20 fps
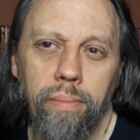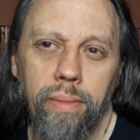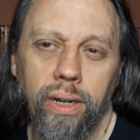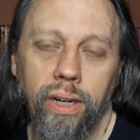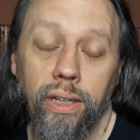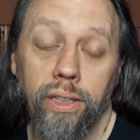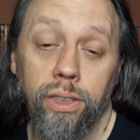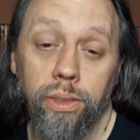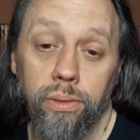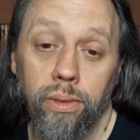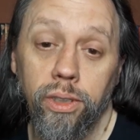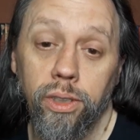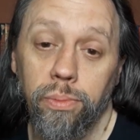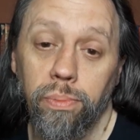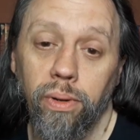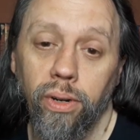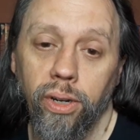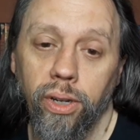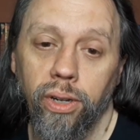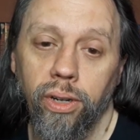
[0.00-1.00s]
I mean, it's
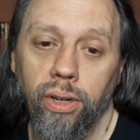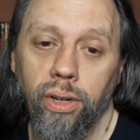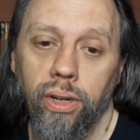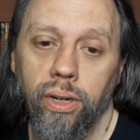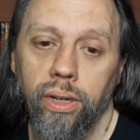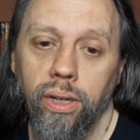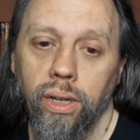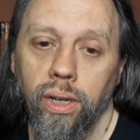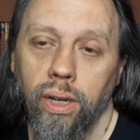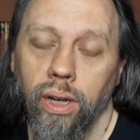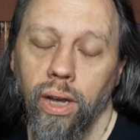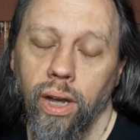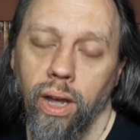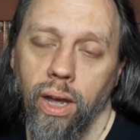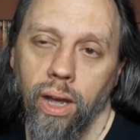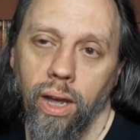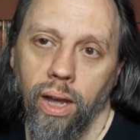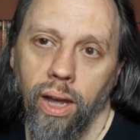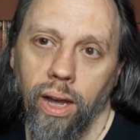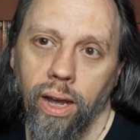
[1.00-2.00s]
it's pretty good,
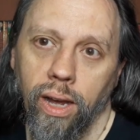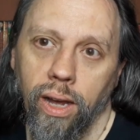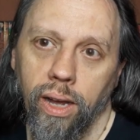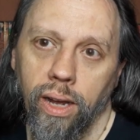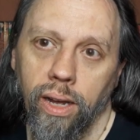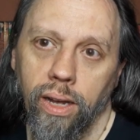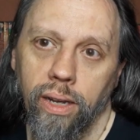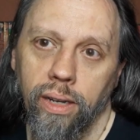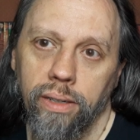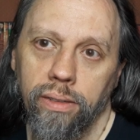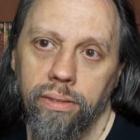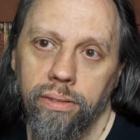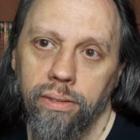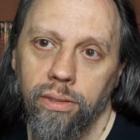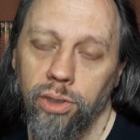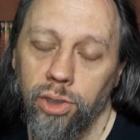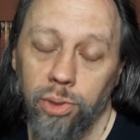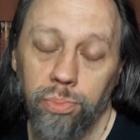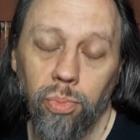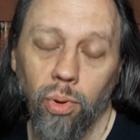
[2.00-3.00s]
uh,
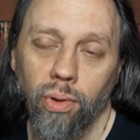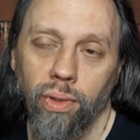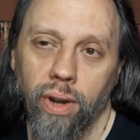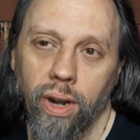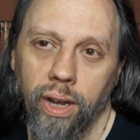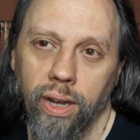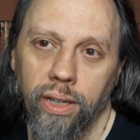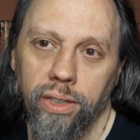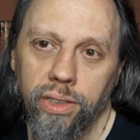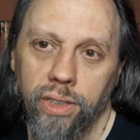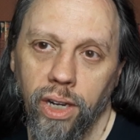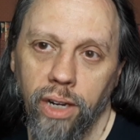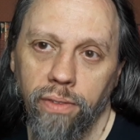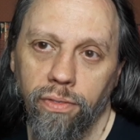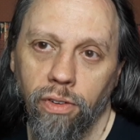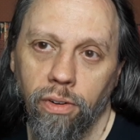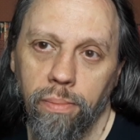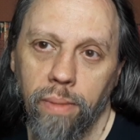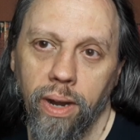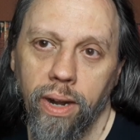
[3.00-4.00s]
which is more than I can
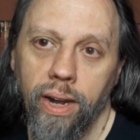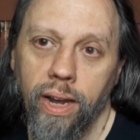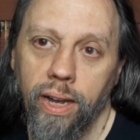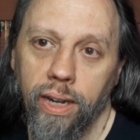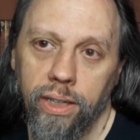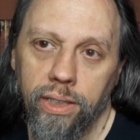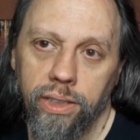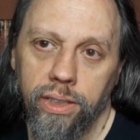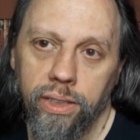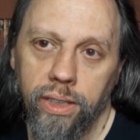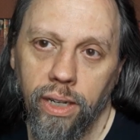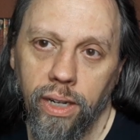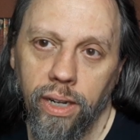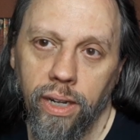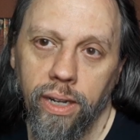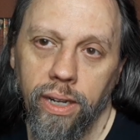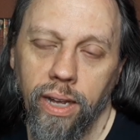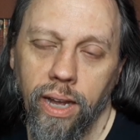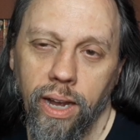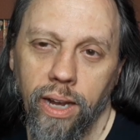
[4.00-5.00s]
say for my next
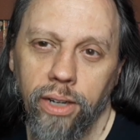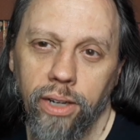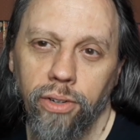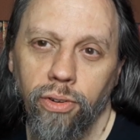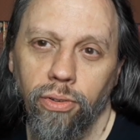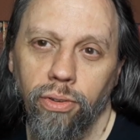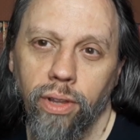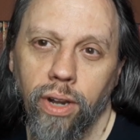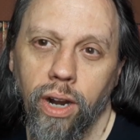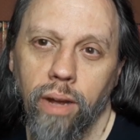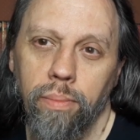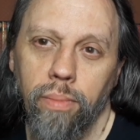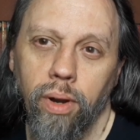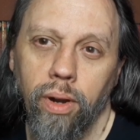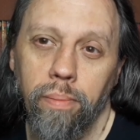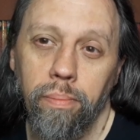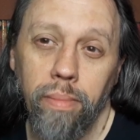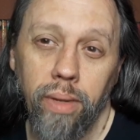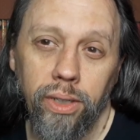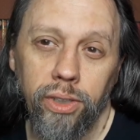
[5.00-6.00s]
uh, actor that I'm
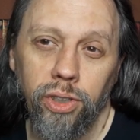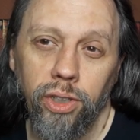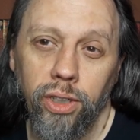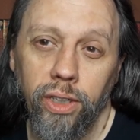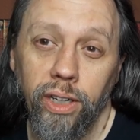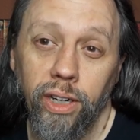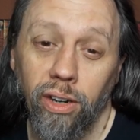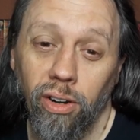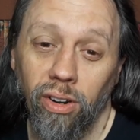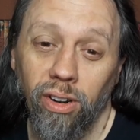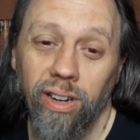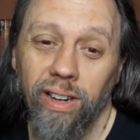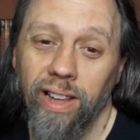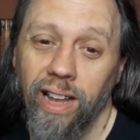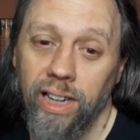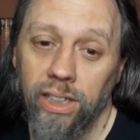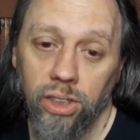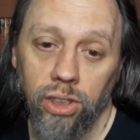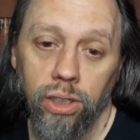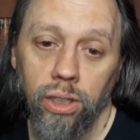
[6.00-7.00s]
going to mention here,
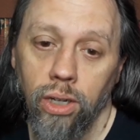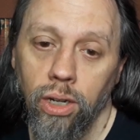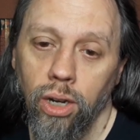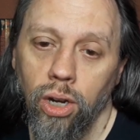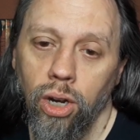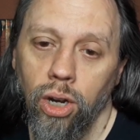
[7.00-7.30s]
and that's